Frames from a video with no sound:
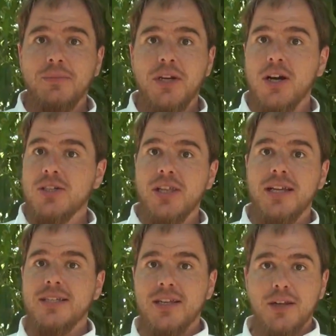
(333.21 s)
because
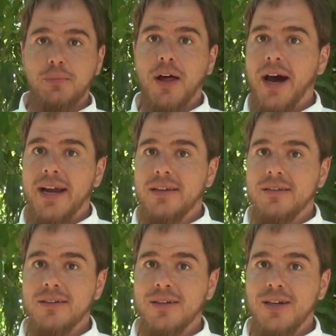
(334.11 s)
they didn't apply it
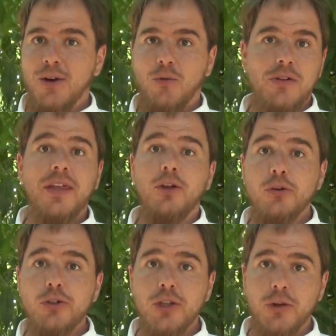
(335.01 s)
when they
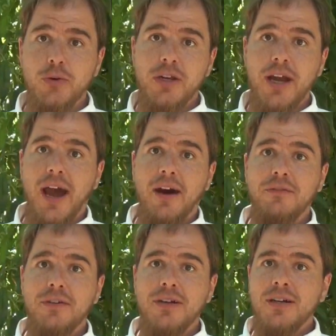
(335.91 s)
usually would have
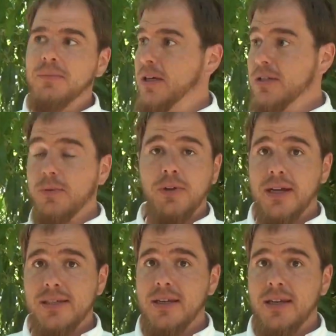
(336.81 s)
because the
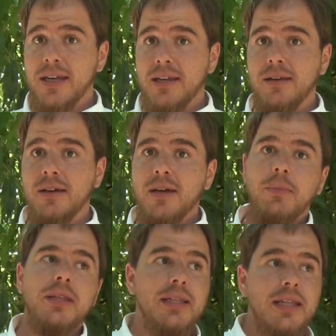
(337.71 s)
plants didn't need it.
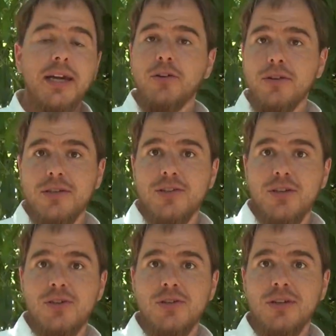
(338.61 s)
But then later in the
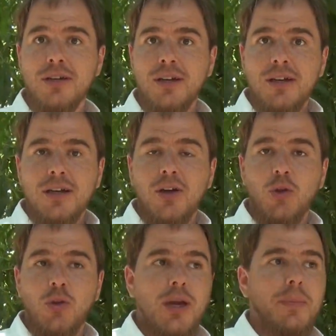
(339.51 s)
season,
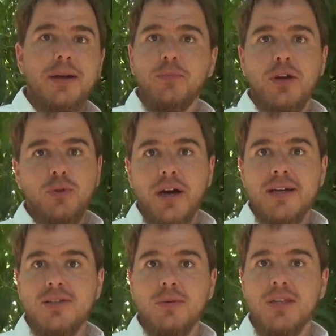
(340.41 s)
they might be
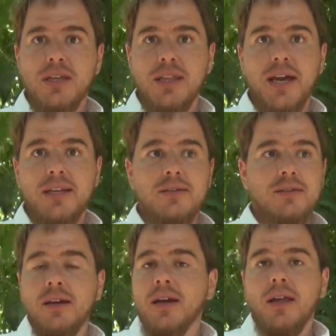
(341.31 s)
applying something
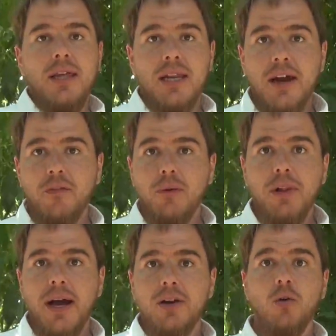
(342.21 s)
that they never
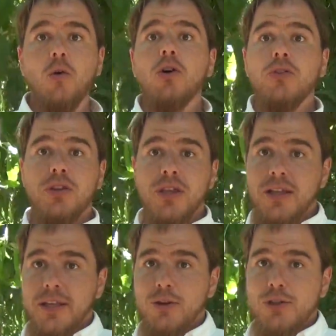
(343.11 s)
applied, or the
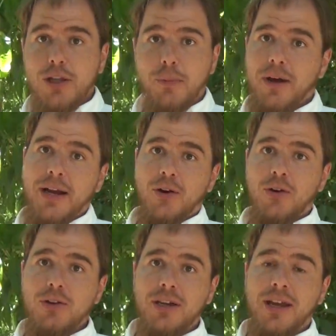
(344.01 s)
thing they usually applied
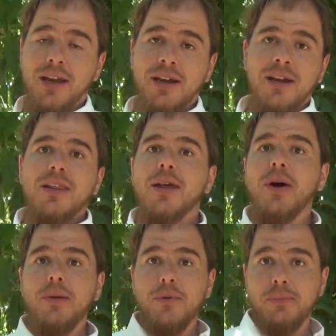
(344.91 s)
early, they
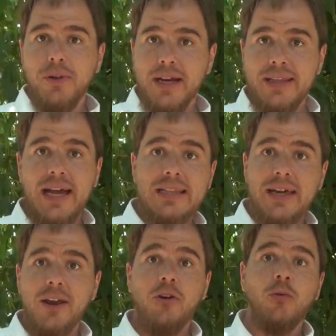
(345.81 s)
might be applying that
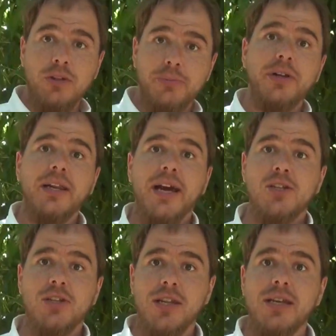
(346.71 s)
later when the plant
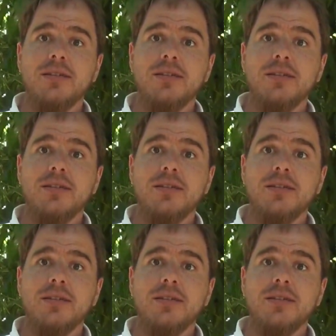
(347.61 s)
actually